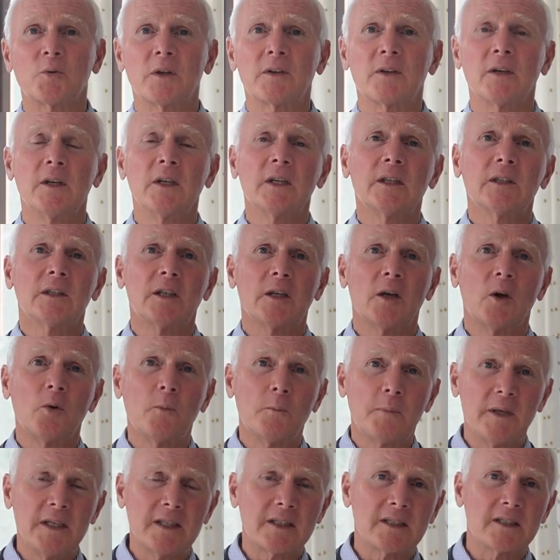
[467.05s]
with the
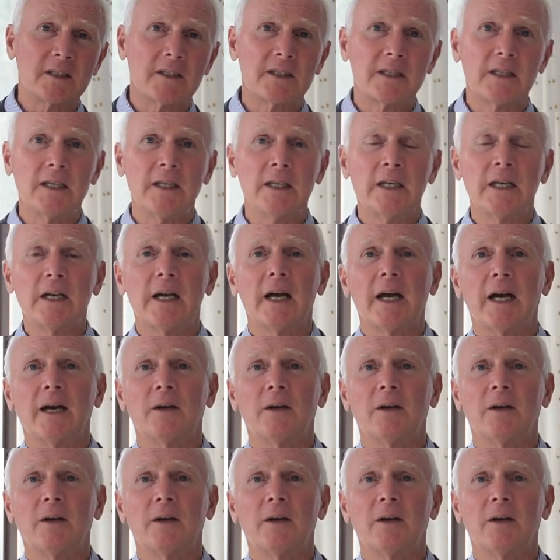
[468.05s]
obesity